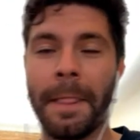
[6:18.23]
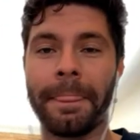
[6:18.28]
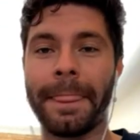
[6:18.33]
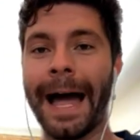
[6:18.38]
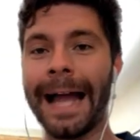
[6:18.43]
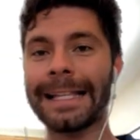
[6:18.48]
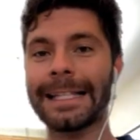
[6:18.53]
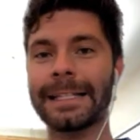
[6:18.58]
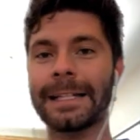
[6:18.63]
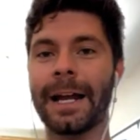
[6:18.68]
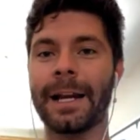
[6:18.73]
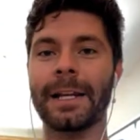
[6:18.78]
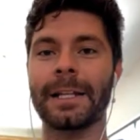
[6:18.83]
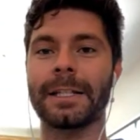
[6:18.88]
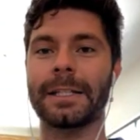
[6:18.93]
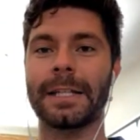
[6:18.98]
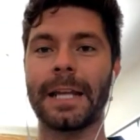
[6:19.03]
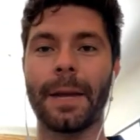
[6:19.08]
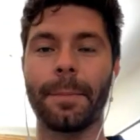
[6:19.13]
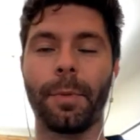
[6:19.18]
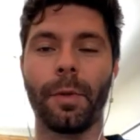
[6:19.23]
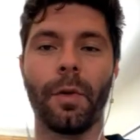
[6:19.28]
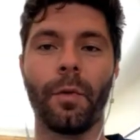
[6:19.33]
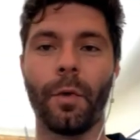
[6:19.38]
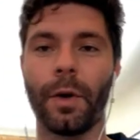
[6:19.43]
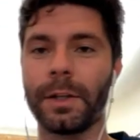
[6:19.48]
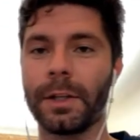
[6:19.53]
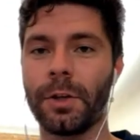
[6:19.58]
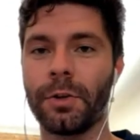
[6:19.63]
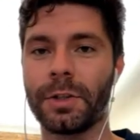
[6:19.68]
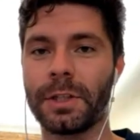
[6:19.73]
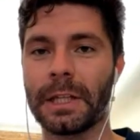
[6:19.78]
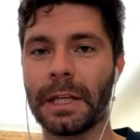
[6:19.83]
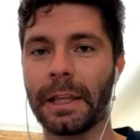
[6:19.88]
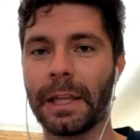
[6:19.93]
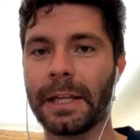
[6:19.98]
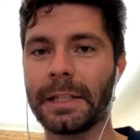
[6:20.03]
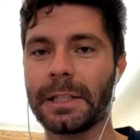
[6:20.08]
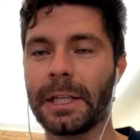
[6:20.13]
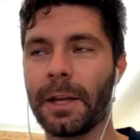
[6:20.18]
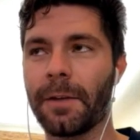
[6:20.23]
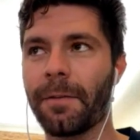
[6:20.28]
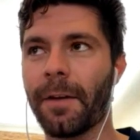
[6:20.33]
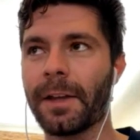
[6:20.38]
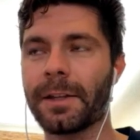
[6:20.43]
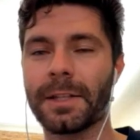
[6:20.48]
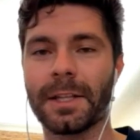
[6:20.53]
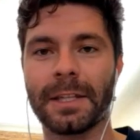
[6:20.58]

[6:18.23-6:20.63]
That's not a staple of what UCLA defense